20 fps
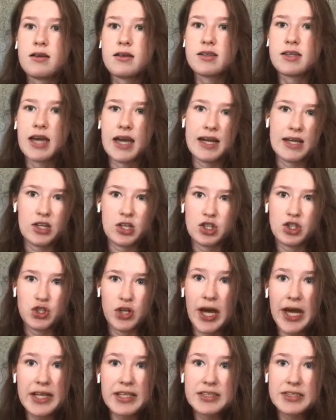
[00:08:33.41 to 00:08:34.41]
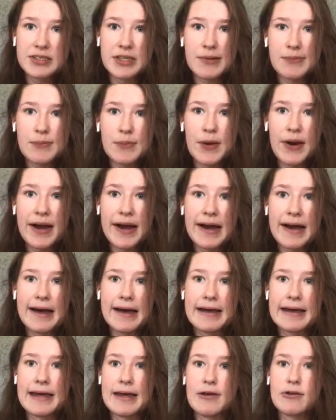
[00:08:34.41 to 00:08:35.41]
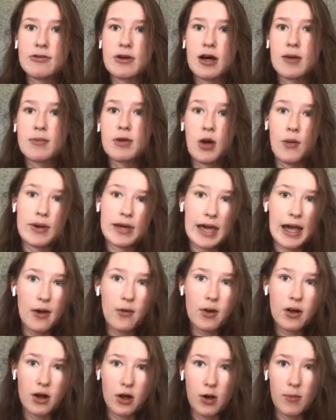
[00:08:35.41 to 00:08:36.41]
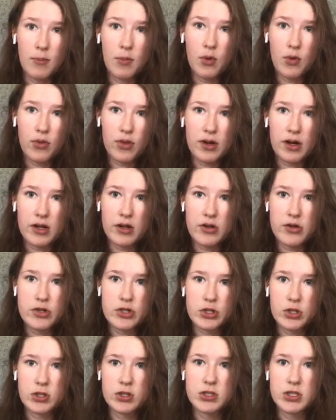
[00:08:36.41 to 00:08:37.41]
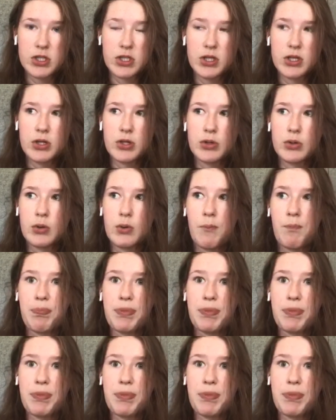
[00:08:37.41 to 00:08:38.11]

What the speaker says: getting the train somewhere, if I'm going out a lot more than I usually do,